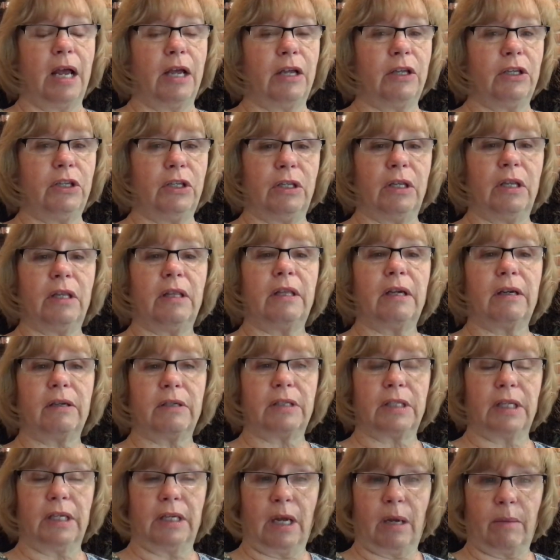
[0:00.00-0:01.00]

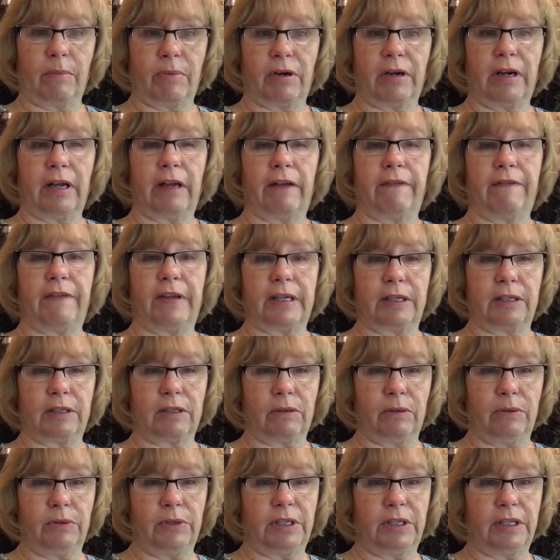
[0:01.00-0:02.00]
There's a number of
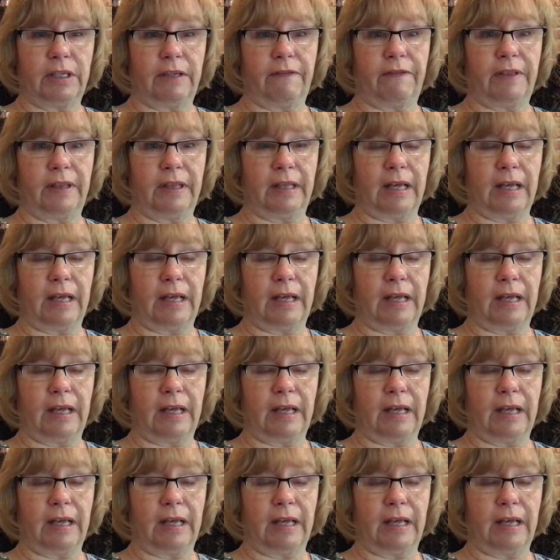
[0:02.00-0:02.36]
exclusive